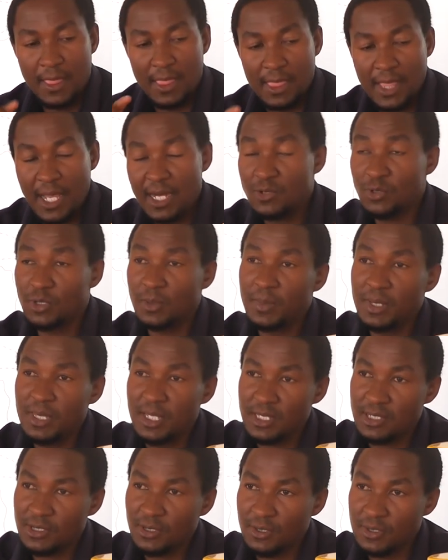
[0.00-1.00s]
that will be
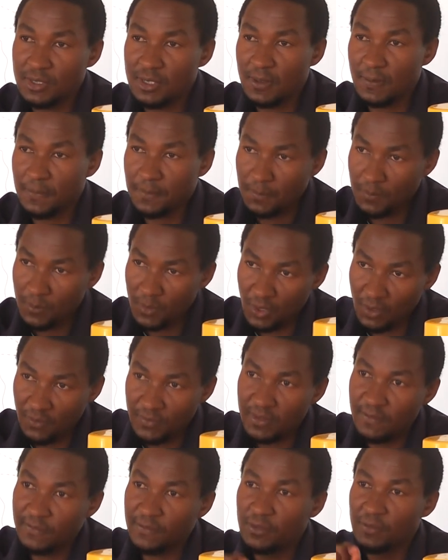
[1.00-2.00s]
the source of
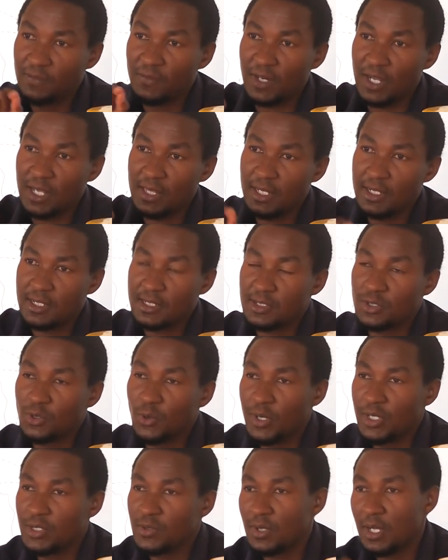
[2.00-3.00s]
the fruit fly that is
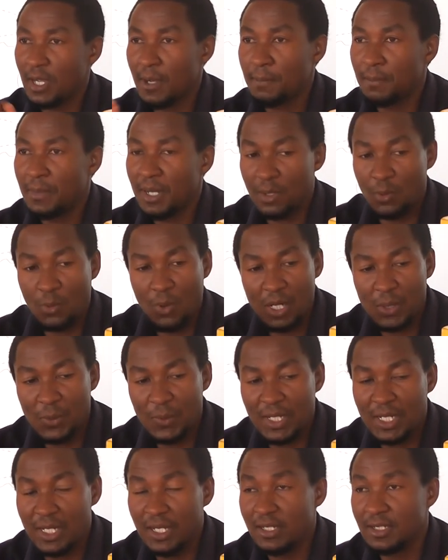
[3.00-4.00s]
going to come back one
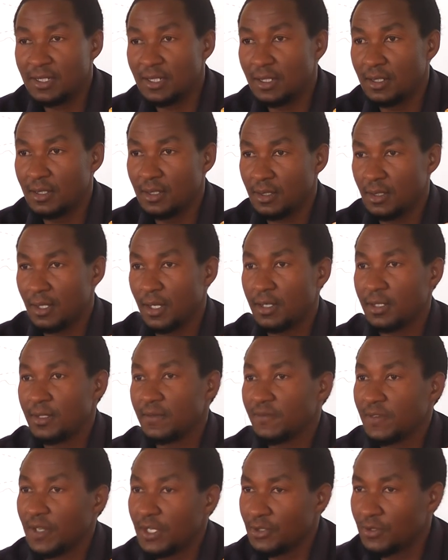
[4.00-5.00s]
week later and
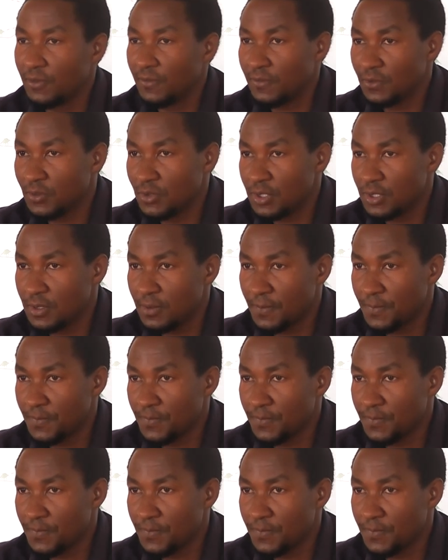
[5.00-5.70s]
infect your fruits.